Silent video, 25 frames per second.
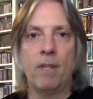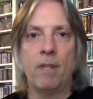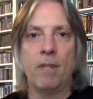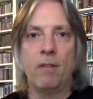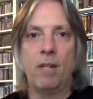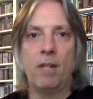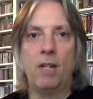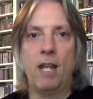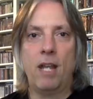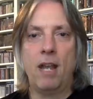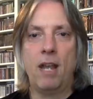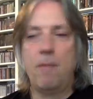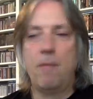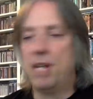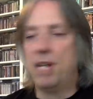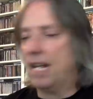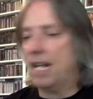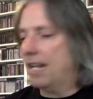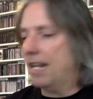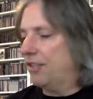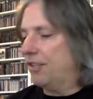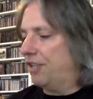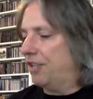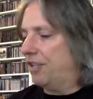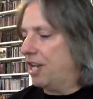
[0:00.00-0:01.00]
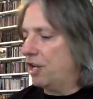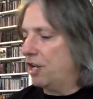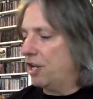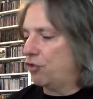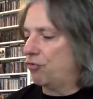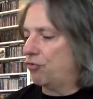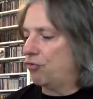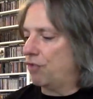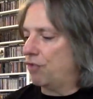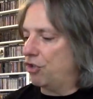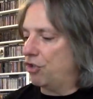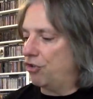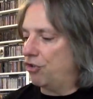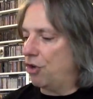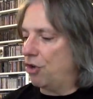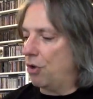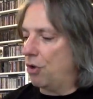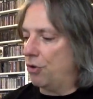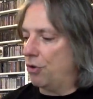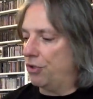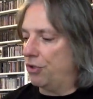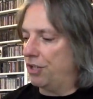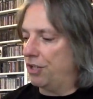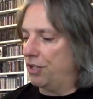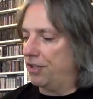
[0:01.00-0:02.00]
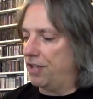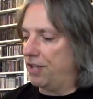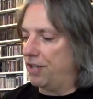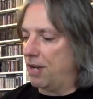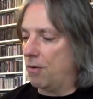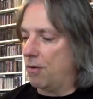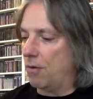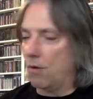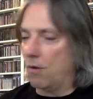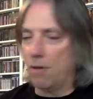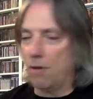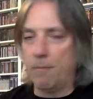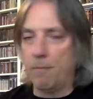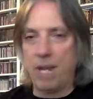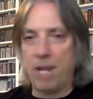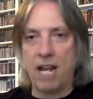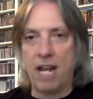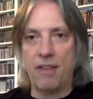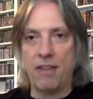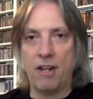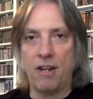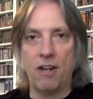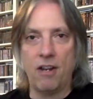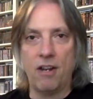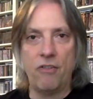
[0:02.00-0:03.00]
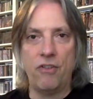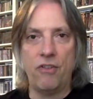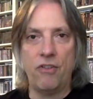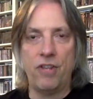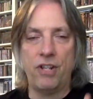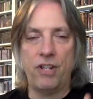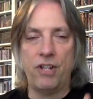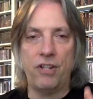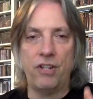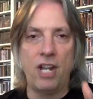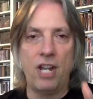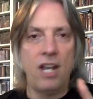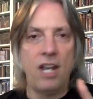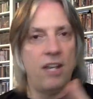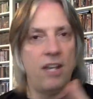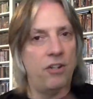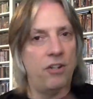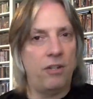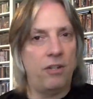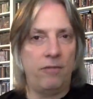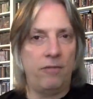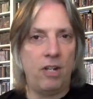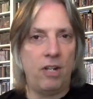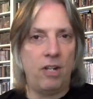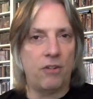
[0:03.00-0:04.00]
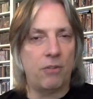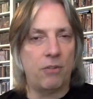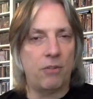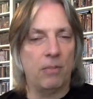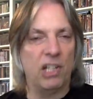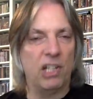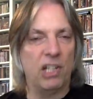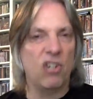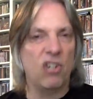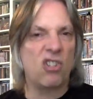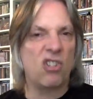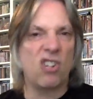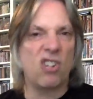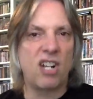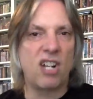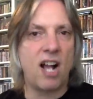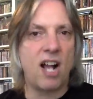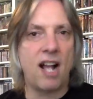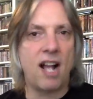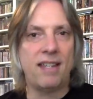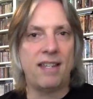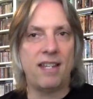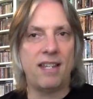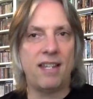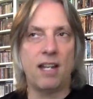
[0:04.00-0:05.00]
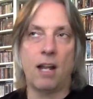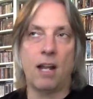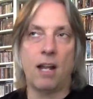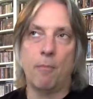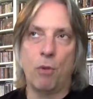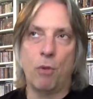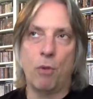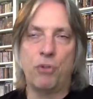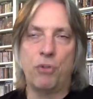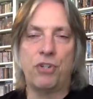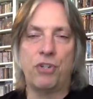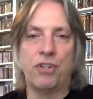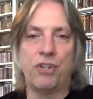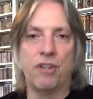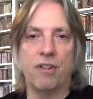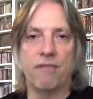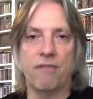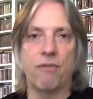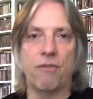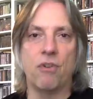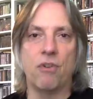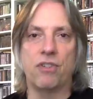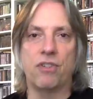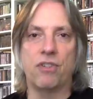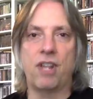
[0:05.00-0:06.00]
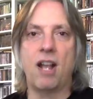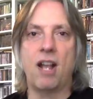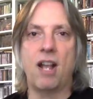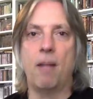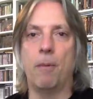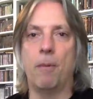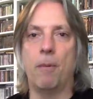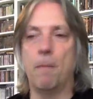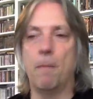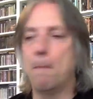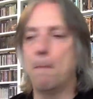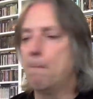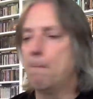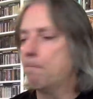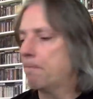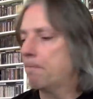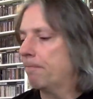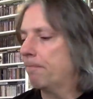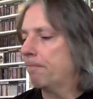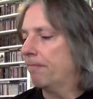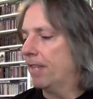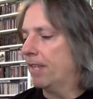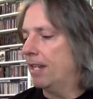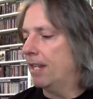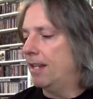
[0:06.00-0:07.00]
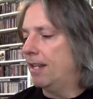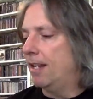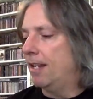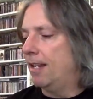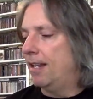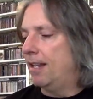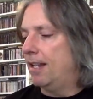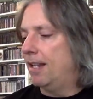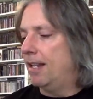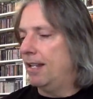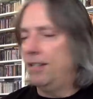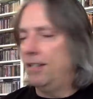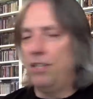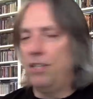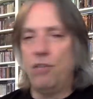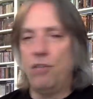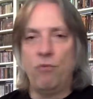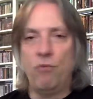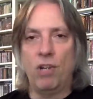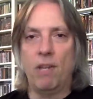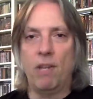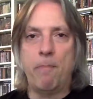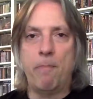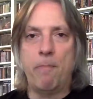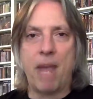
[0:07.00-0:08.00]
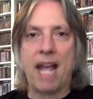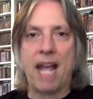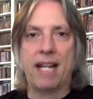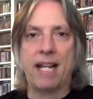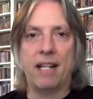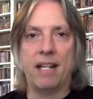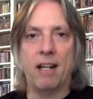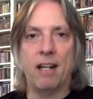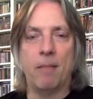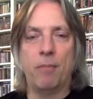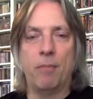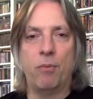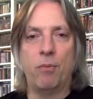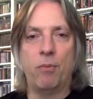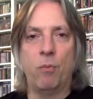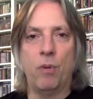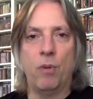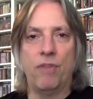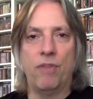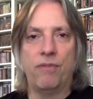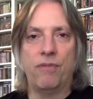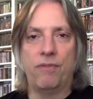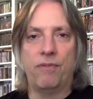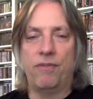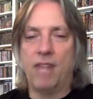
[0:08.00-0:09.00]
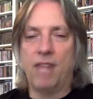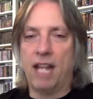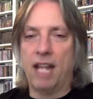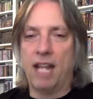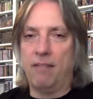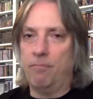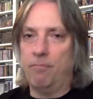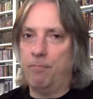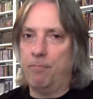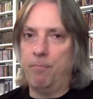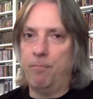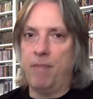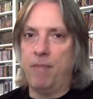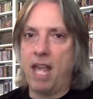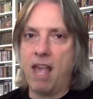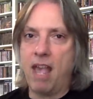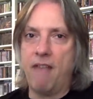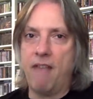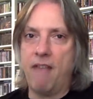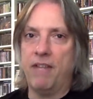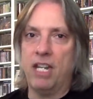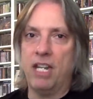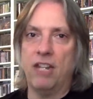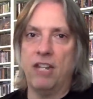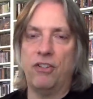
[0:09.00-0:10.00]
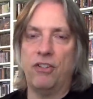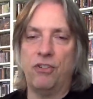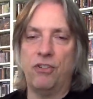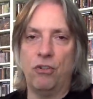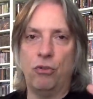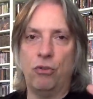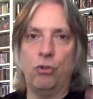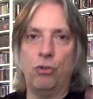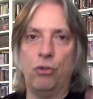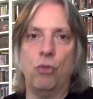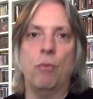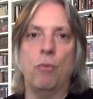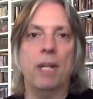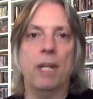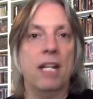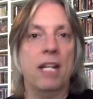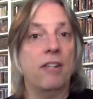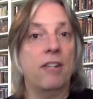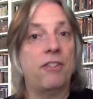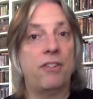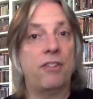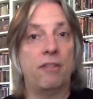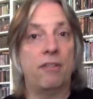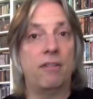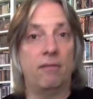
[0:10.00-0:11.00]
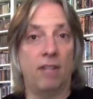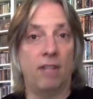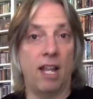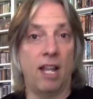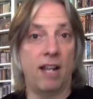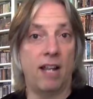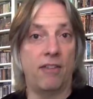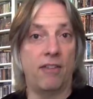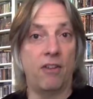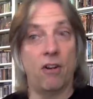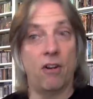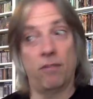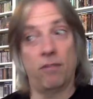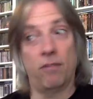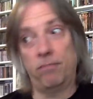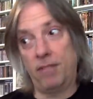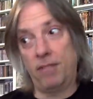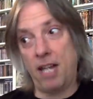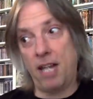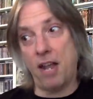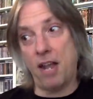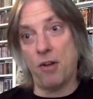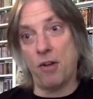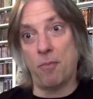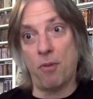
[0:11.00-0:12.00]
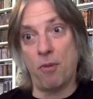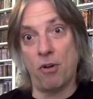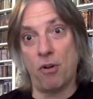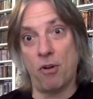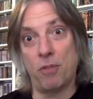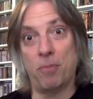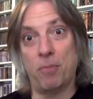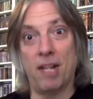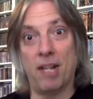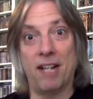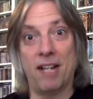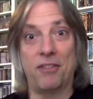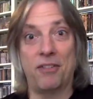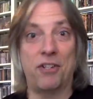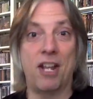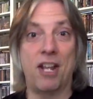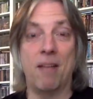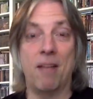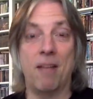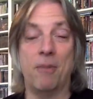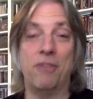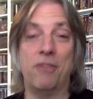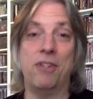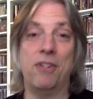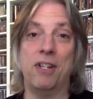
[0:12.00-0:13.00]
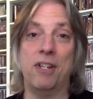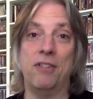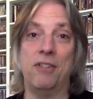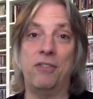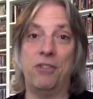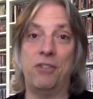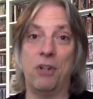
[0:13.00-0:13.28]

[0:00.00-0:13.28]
Okay, but as history shows it, they were a band that other than, you know, some lyrical content on mostly their first album, didn't really back it up with that heaviness and doominess like their counterparts Black Sabbath did.